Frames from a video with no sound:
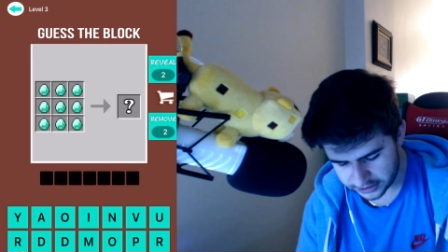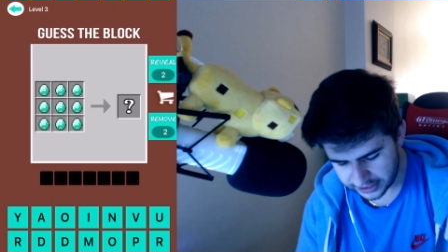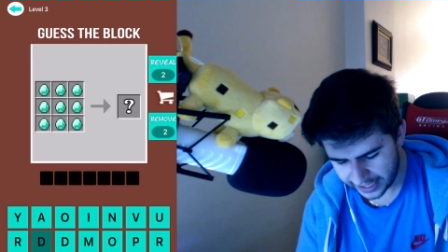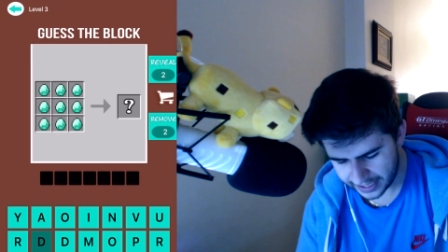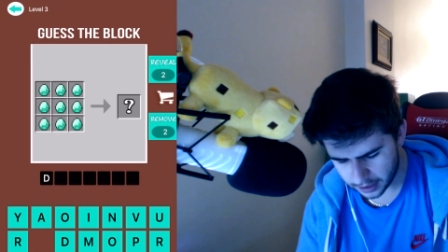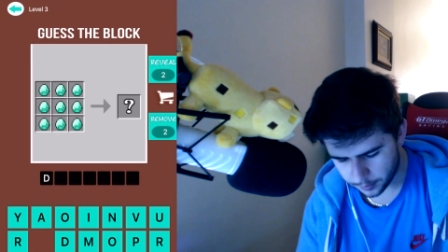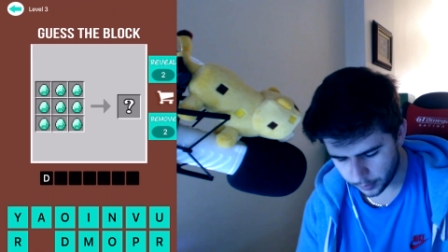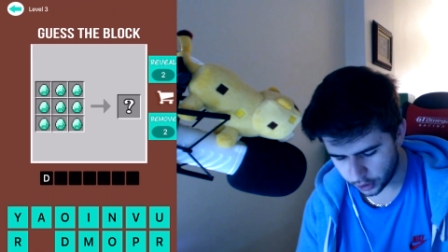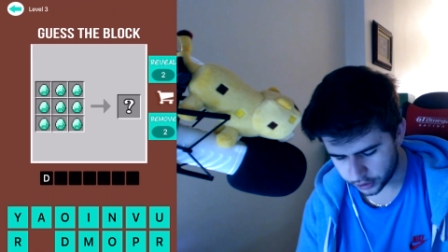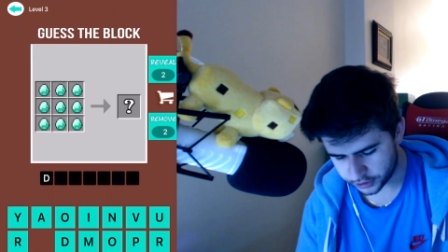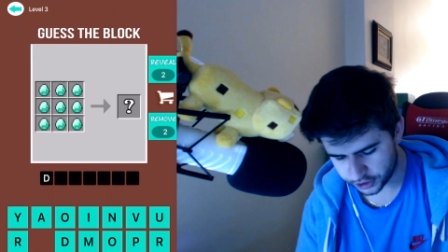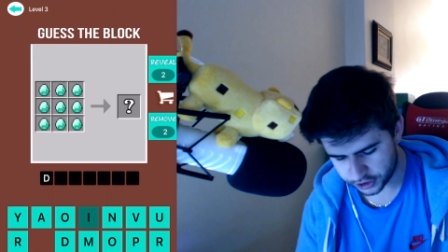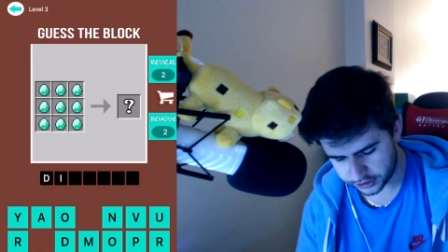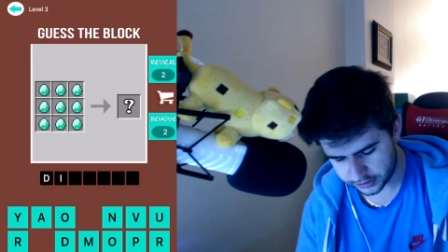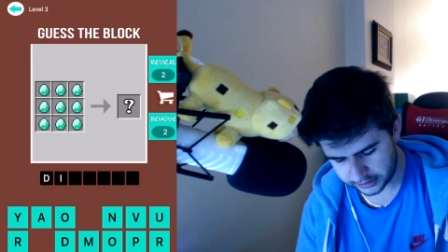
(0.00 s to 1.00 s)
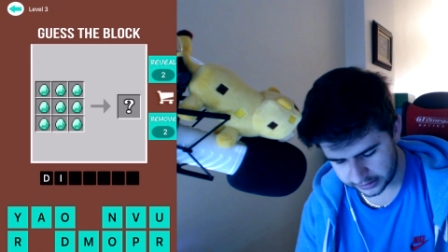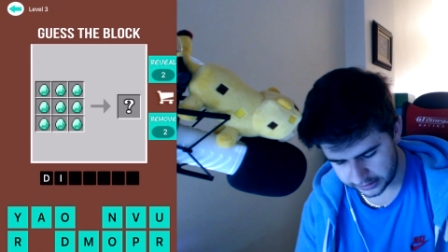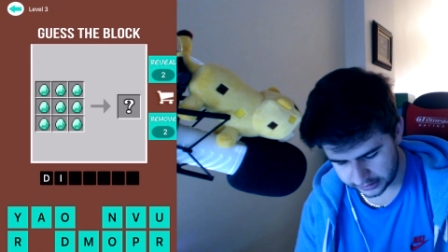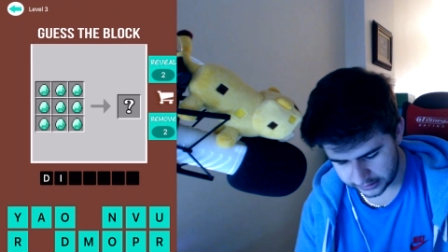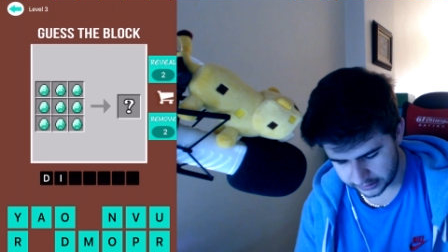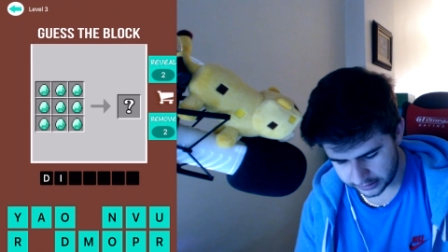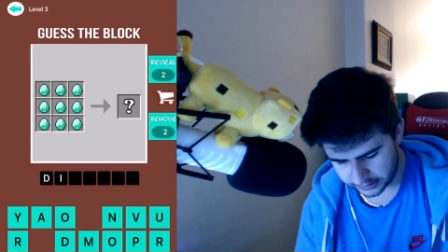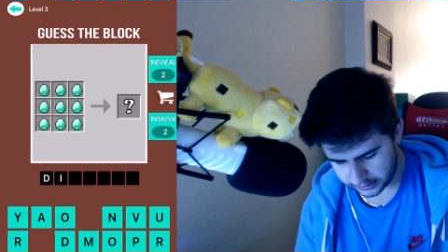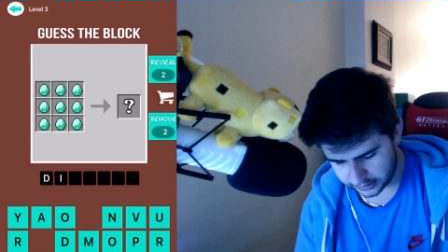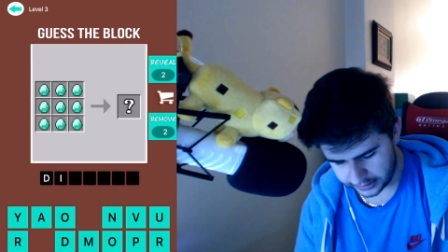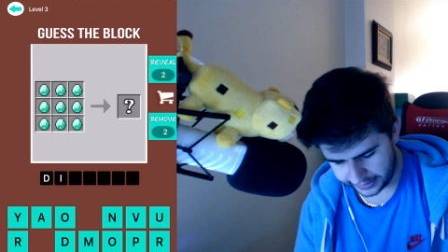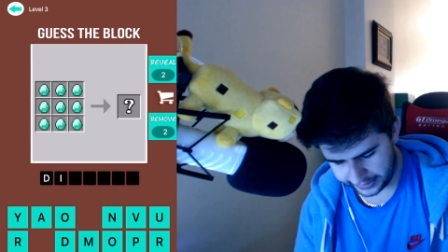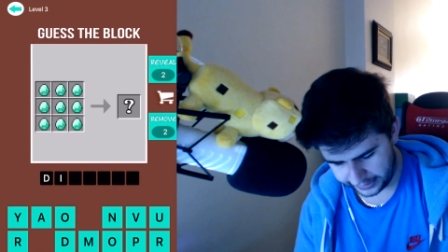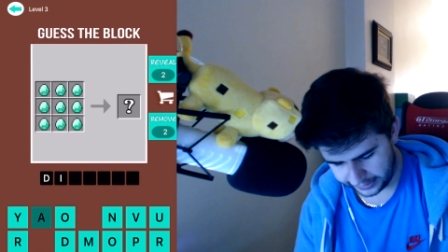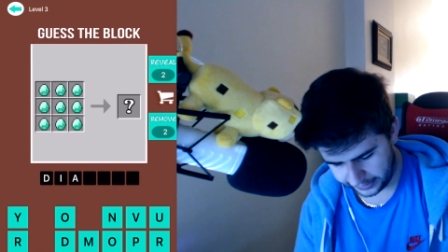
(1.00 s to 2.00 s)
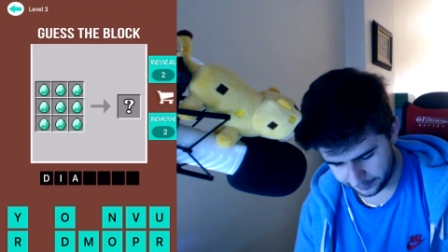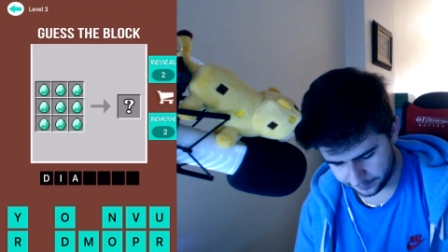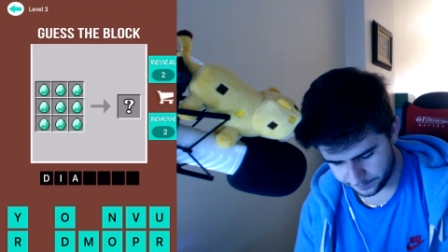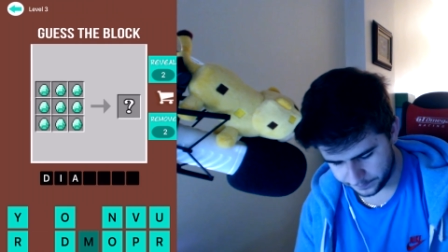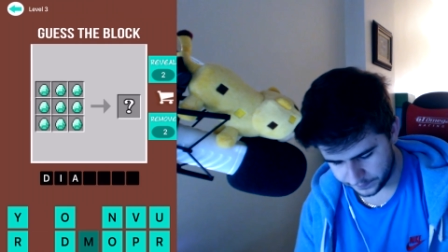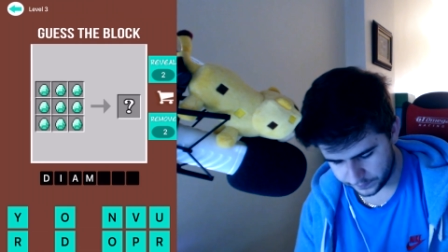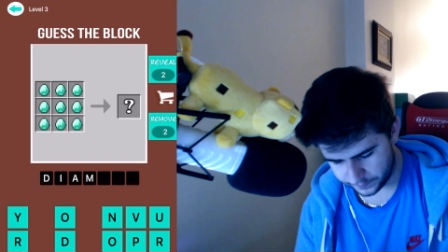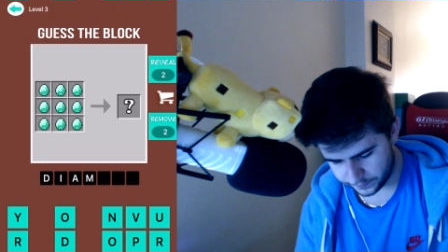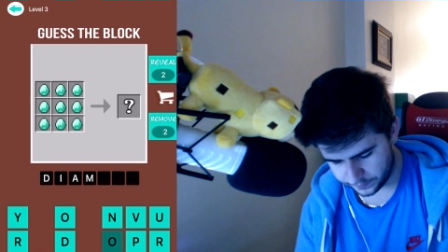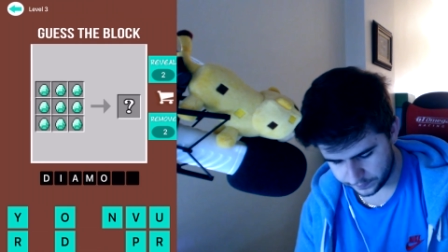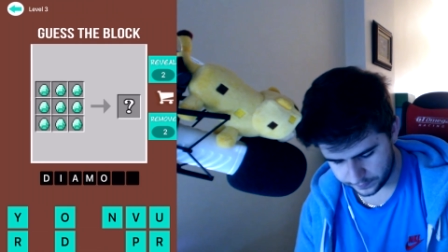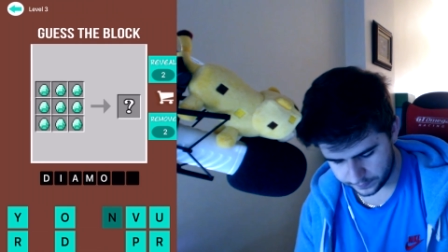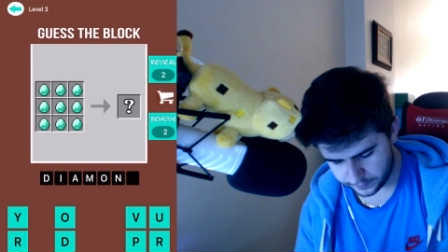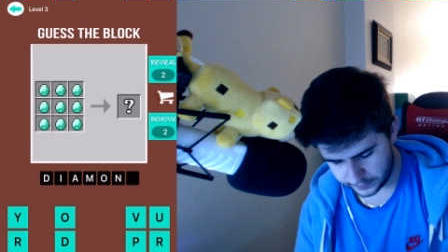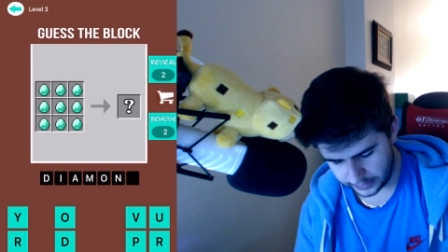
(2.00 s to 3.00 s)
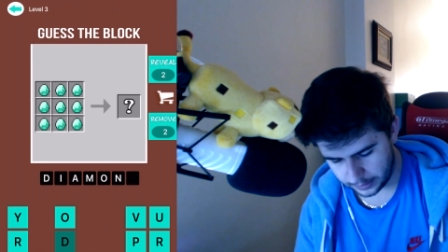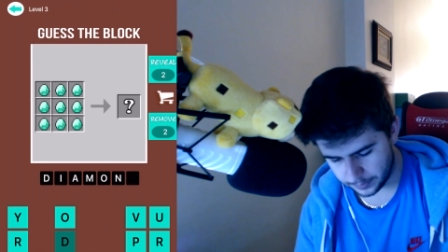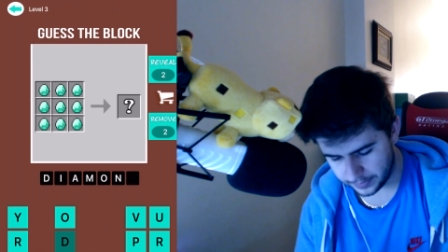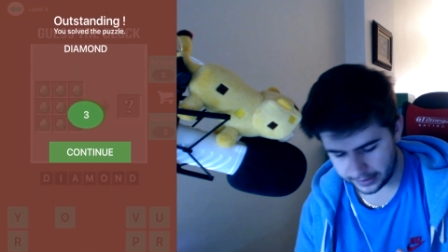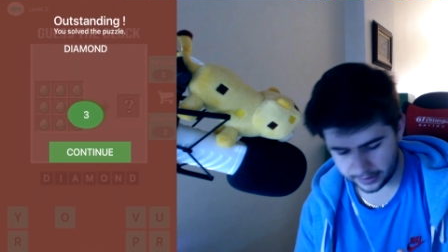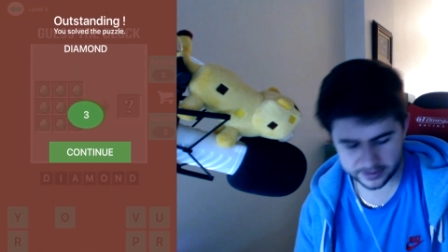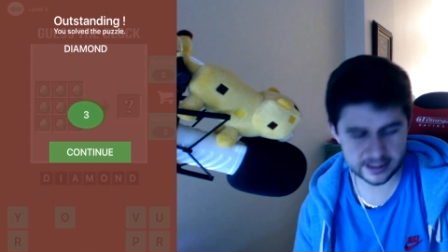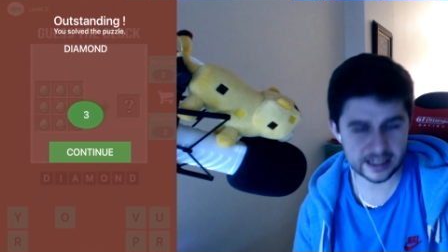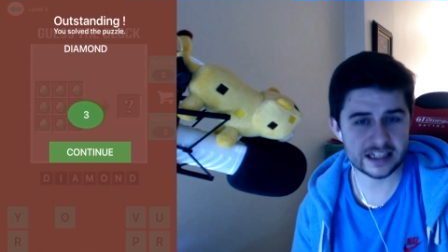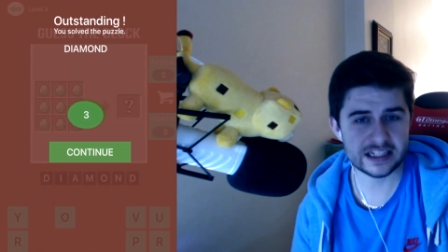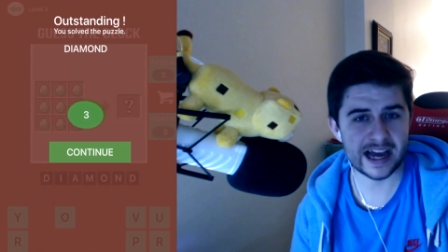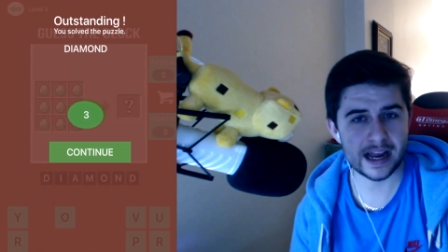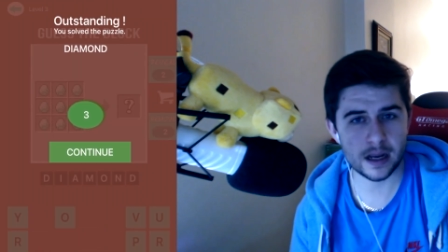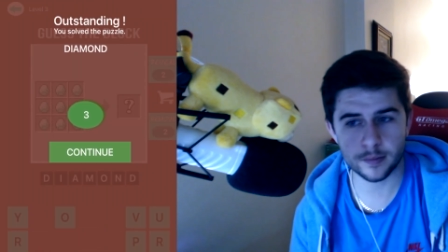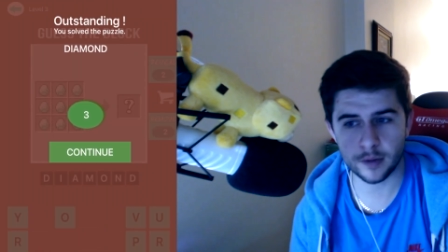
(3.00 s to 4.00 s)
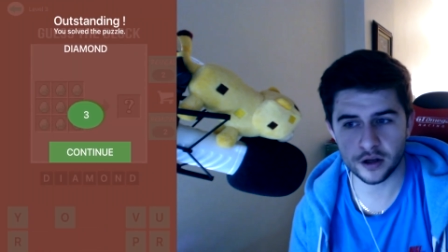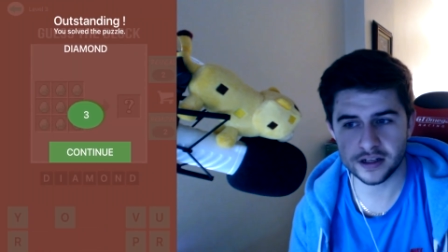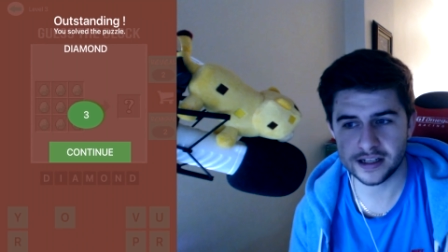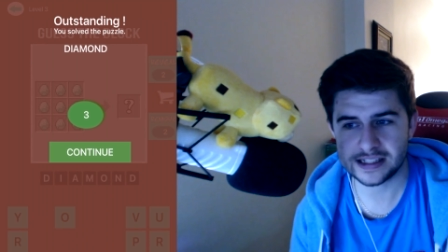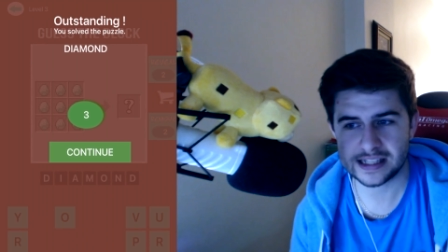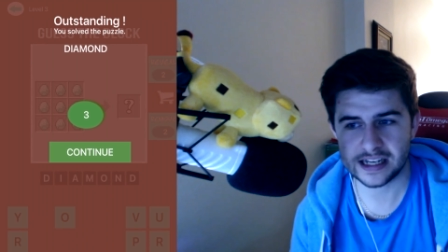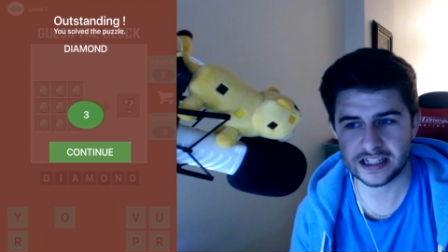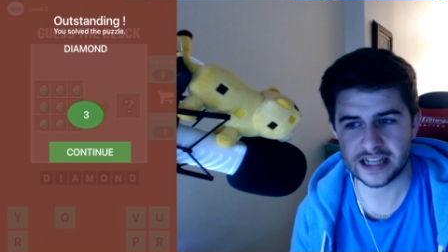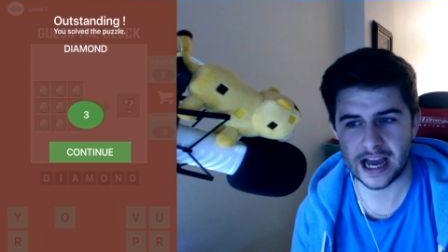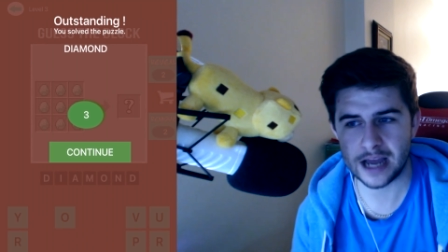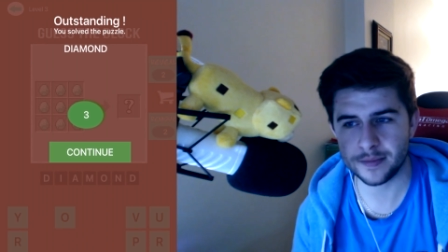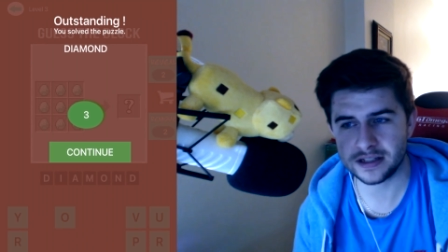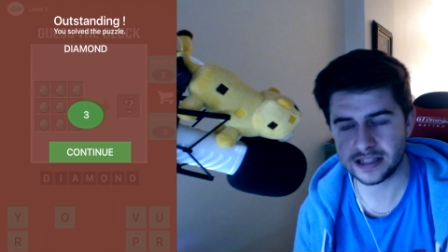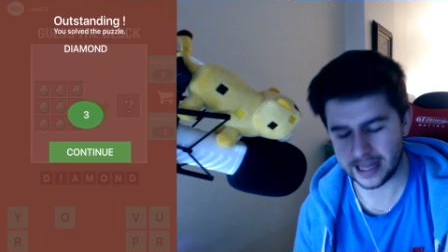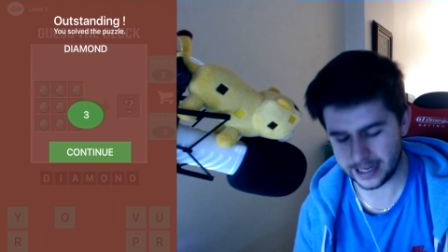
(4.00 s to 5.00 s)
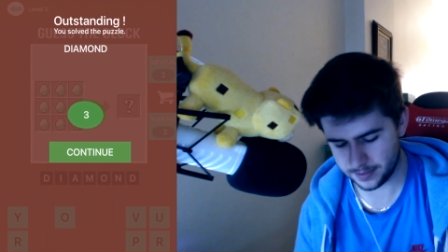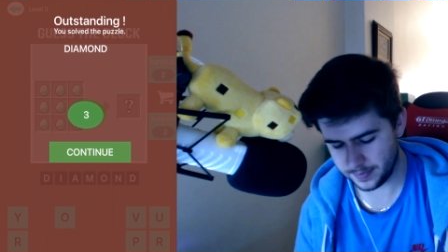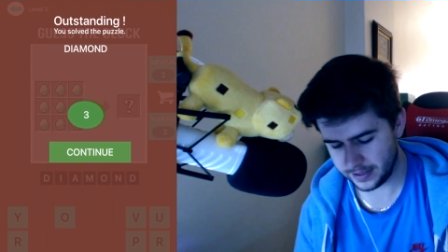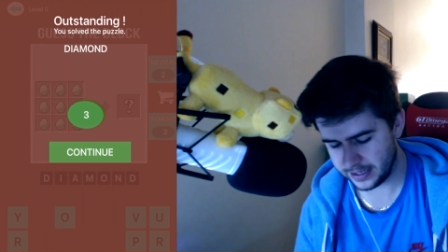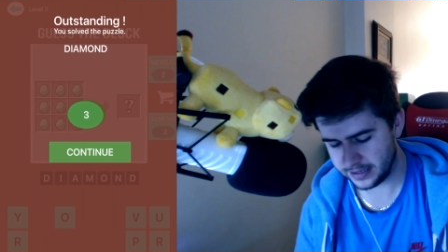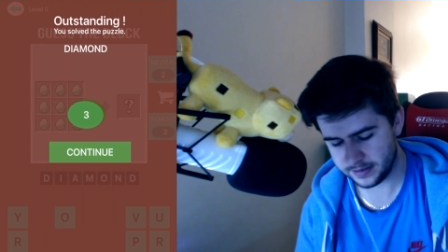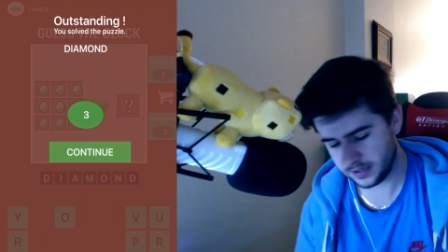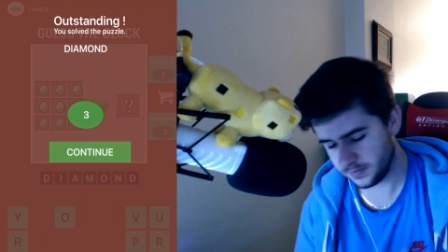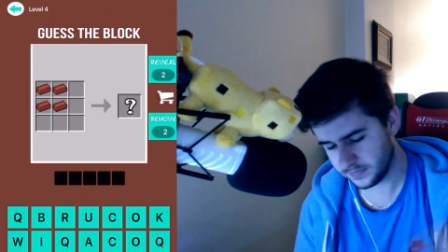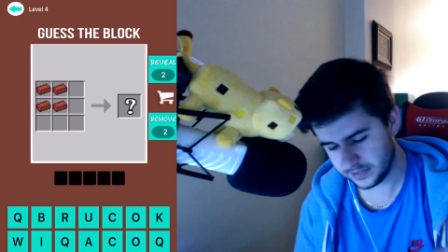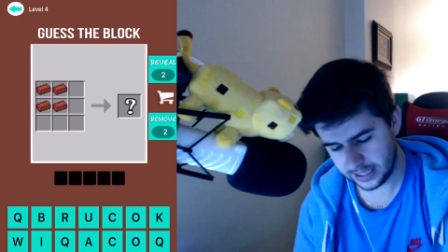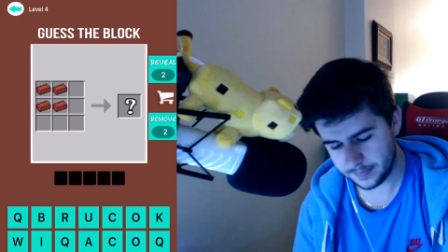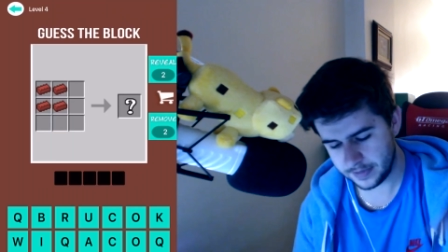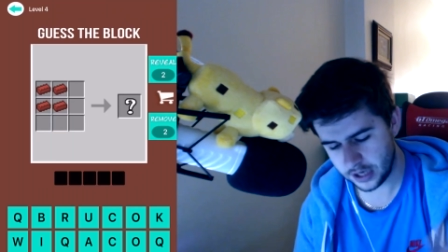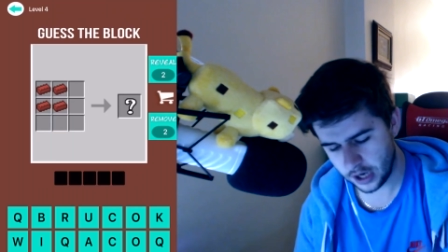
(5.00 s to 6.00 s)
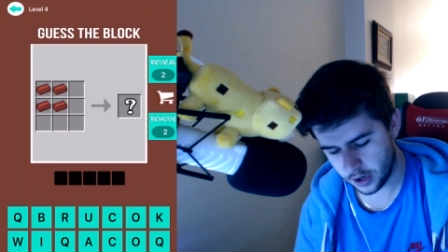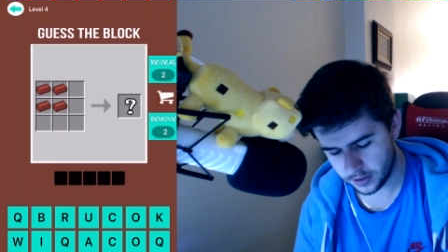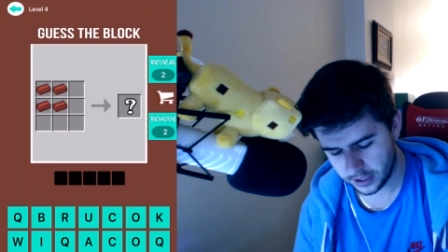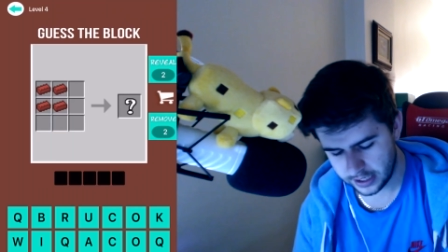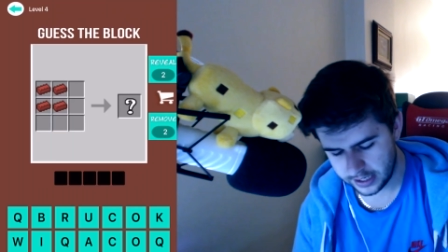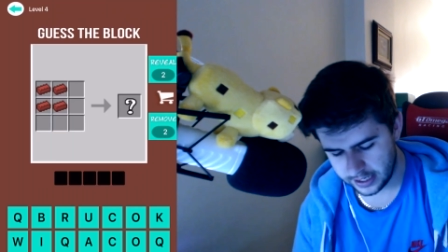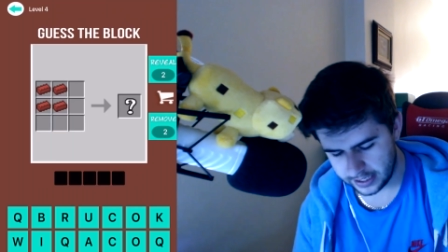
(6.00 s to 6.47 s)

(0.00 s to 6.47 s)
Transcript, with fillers: Diamond. Um, anybody else say diamond instead of diamond like me? Let me know.